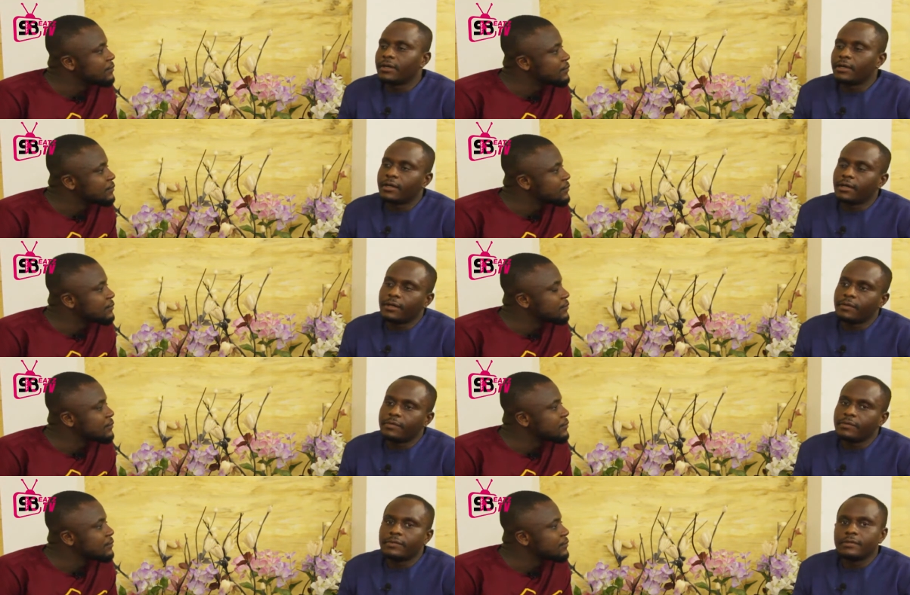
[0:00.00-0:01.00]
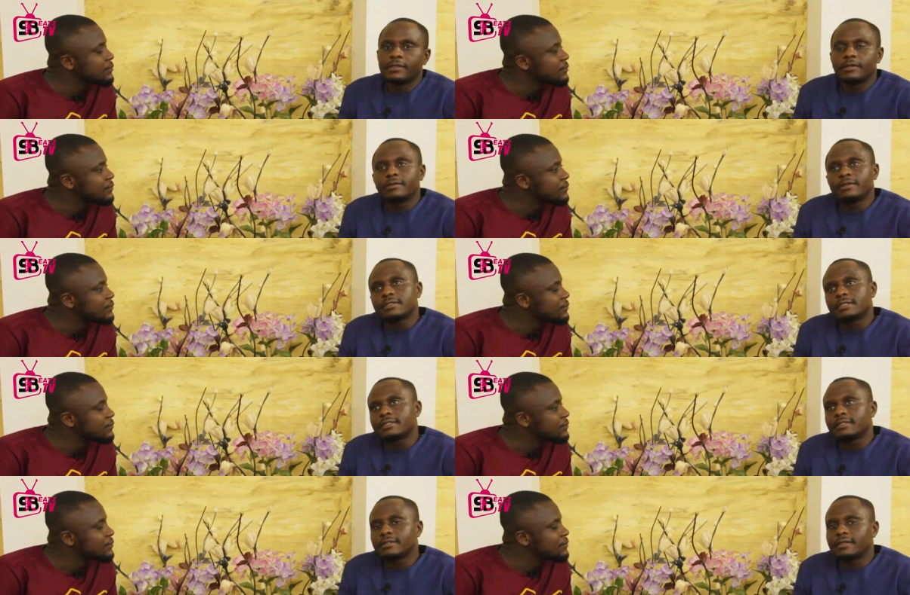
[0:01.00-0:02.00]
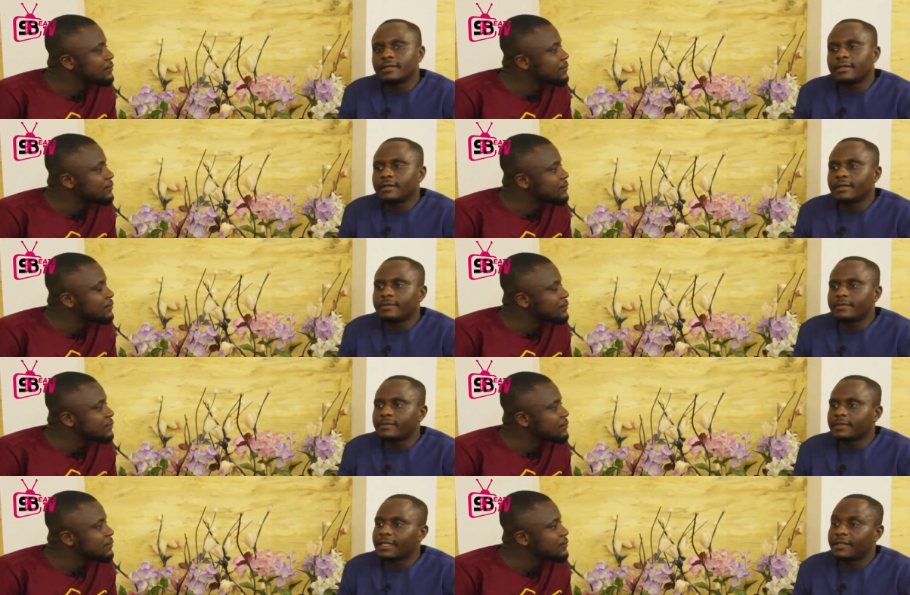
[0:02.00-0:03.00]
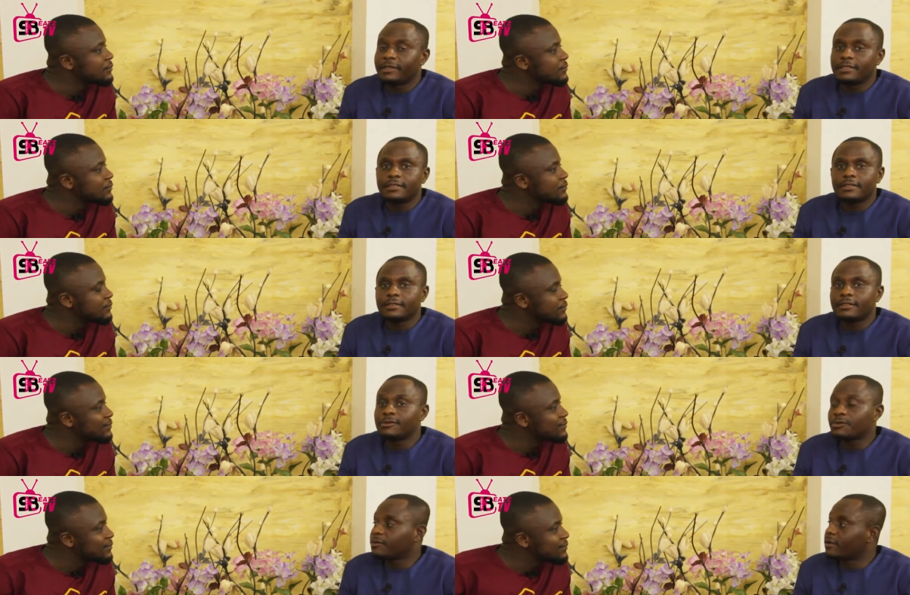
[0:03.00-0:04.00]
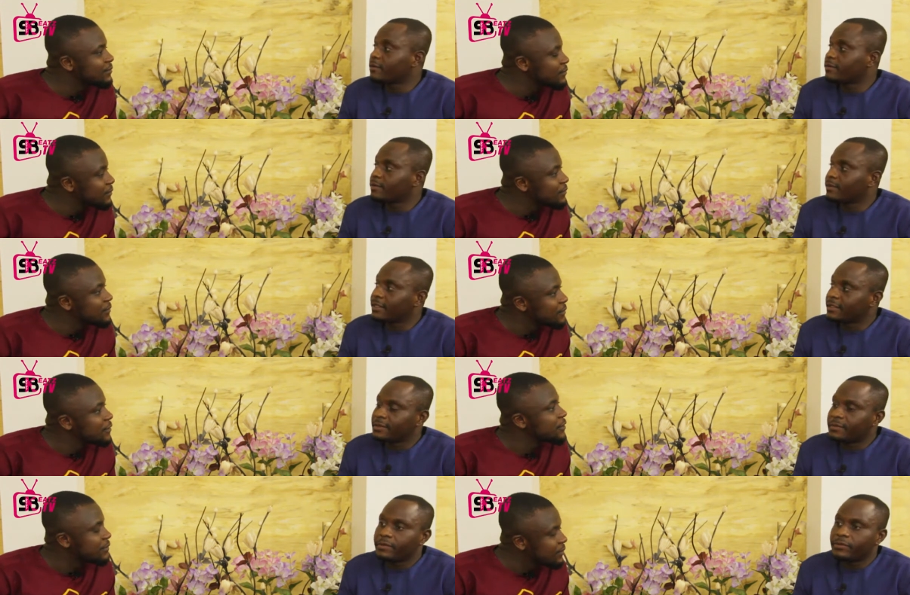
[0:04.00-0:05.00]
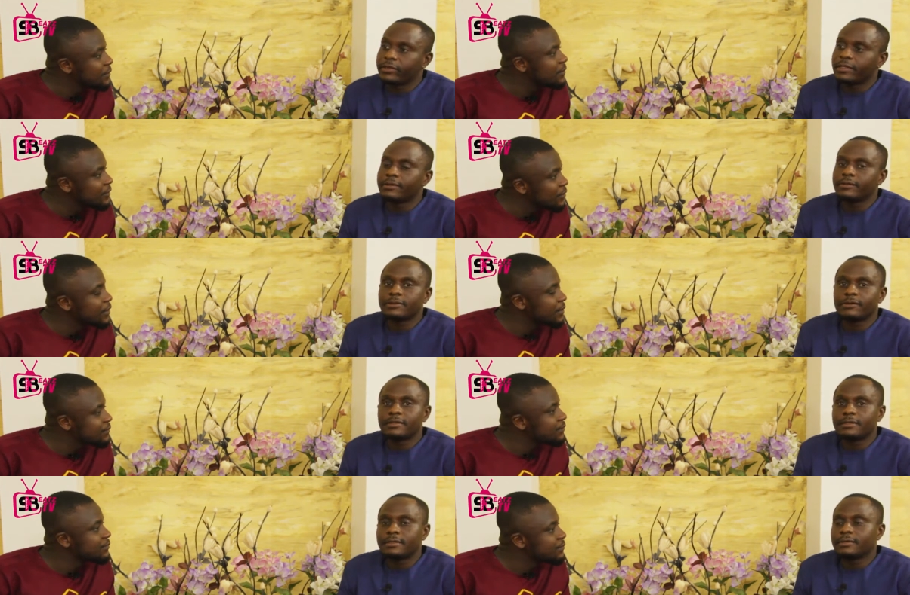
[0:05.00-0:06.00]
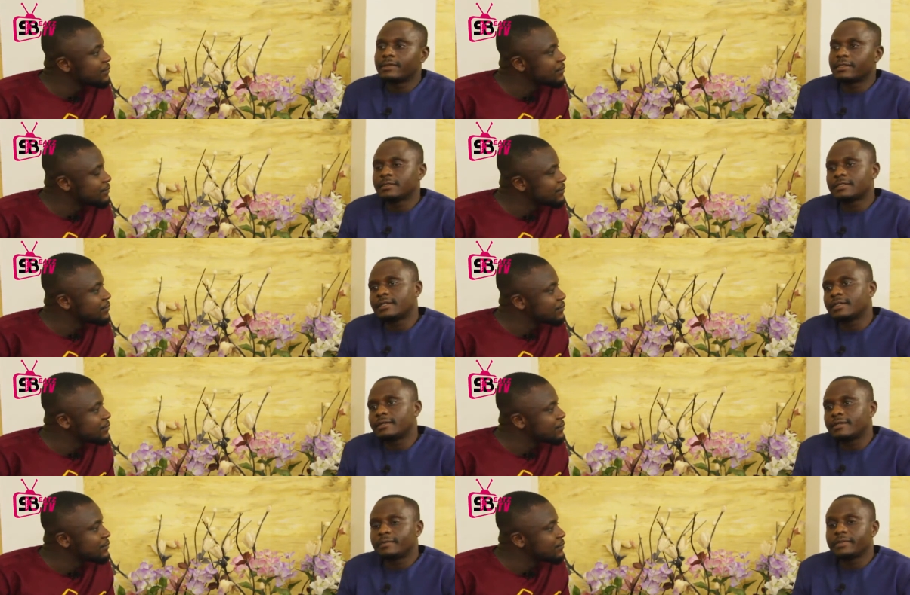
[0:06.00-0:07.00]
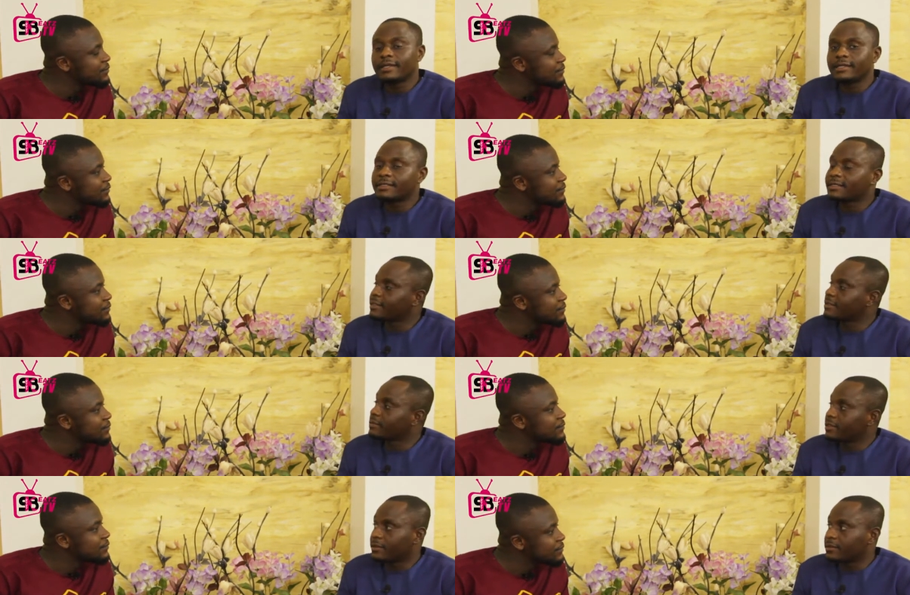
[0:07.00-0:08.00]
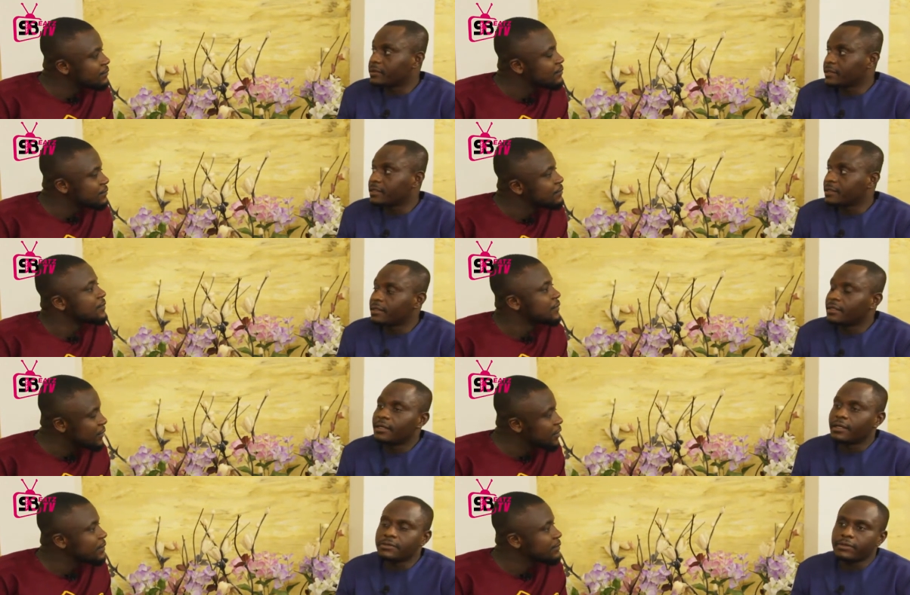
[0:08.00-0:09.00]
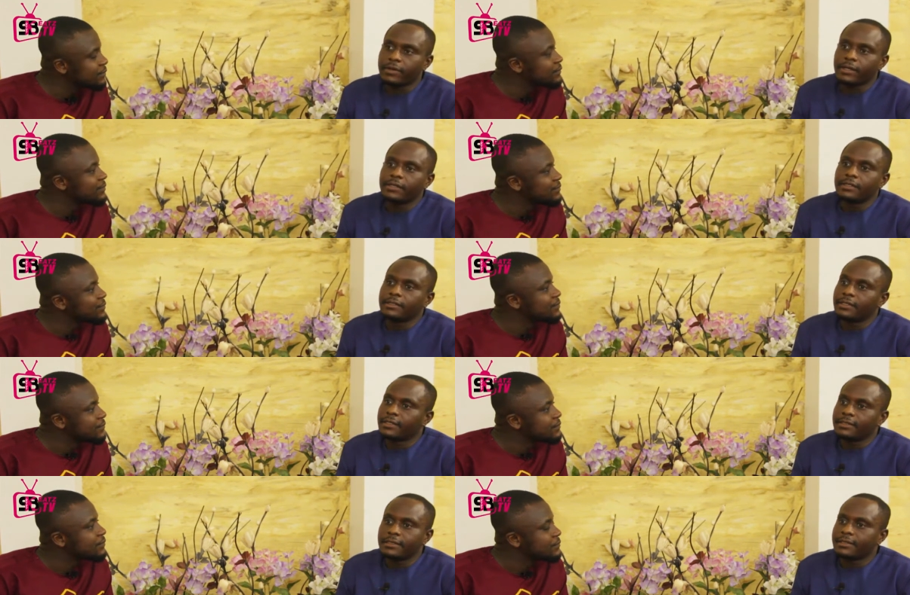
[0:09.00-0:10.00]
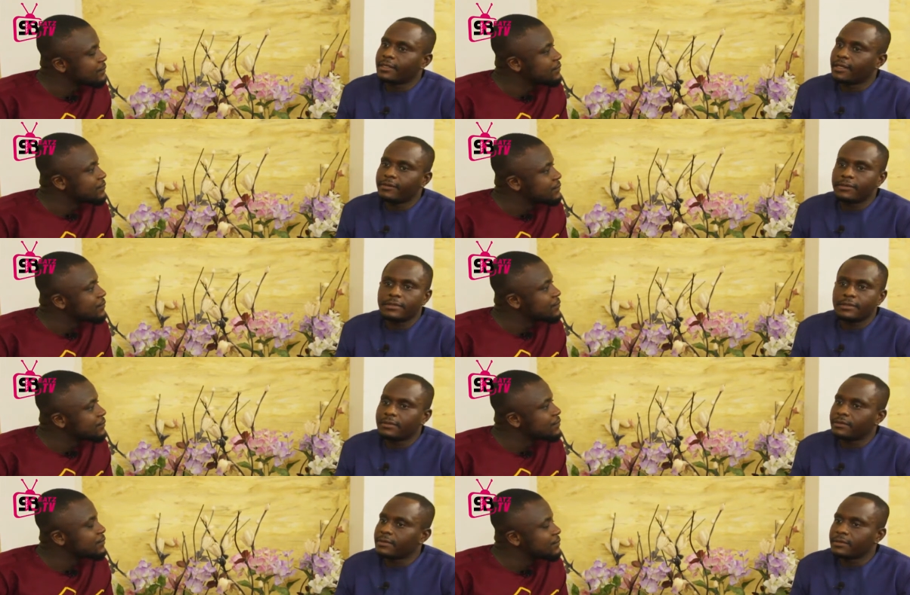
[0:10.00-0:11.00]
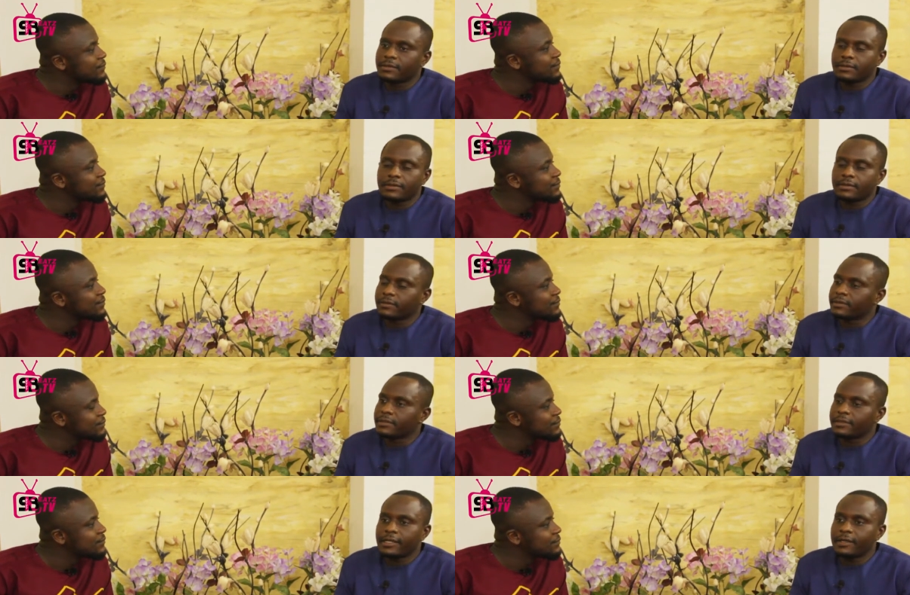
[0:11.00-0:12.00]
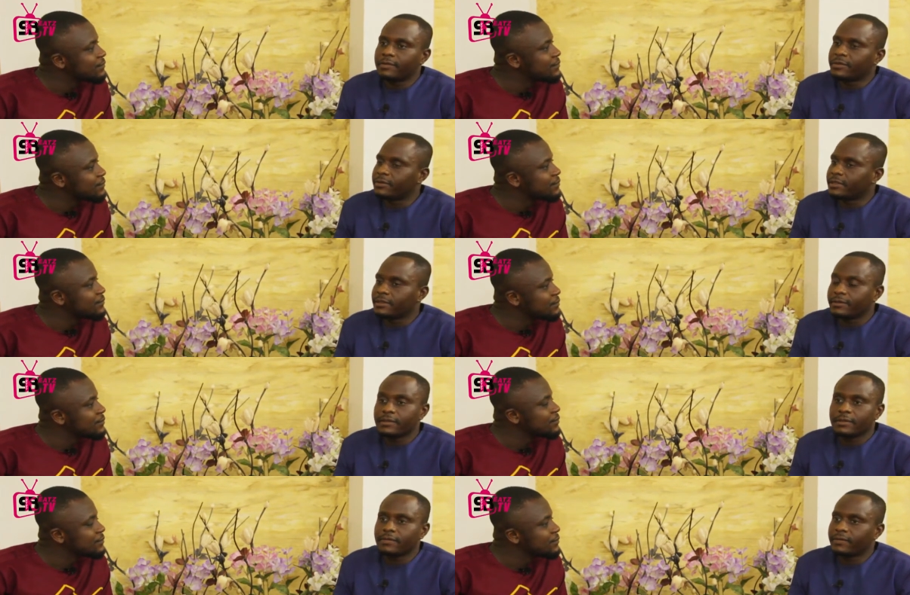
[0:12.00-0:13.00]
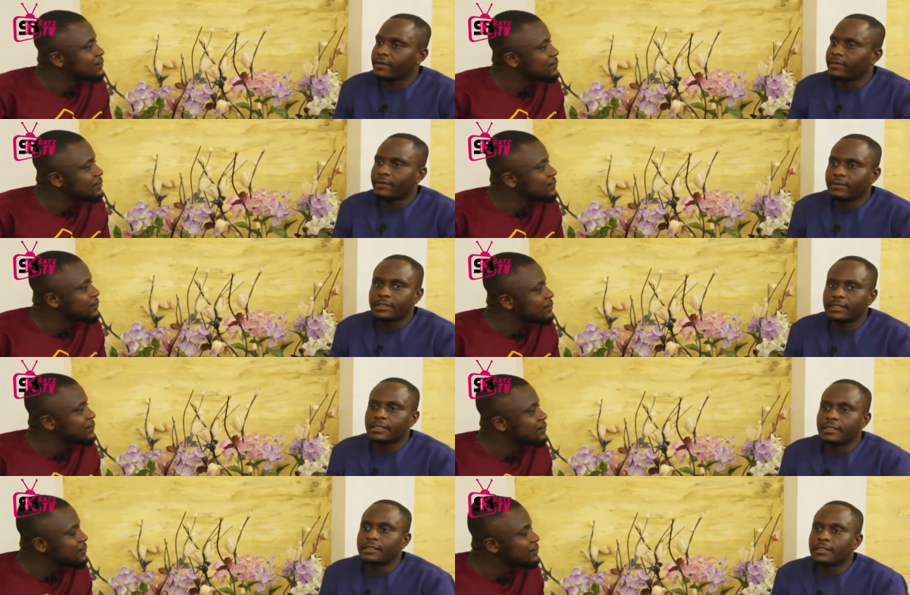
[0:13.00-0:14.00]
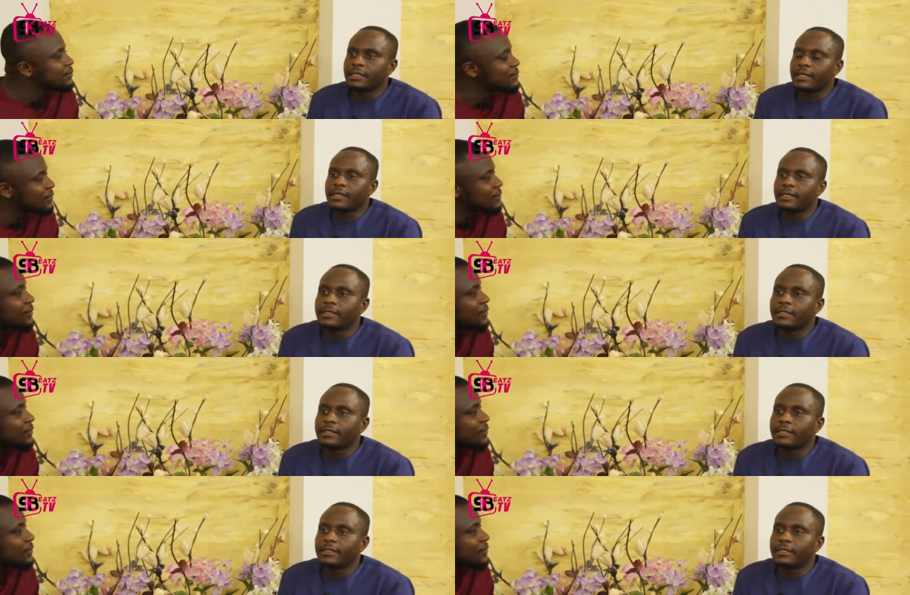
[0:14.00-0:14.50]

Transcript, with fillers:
Speaker 1: um, was um, Clement, in some of pleasant memory. He was okay. one, once uh, a pianist at Pierre Visasuka. Okay. Yeah, this guy was, was, was, was damn good. He was very good. Yeah.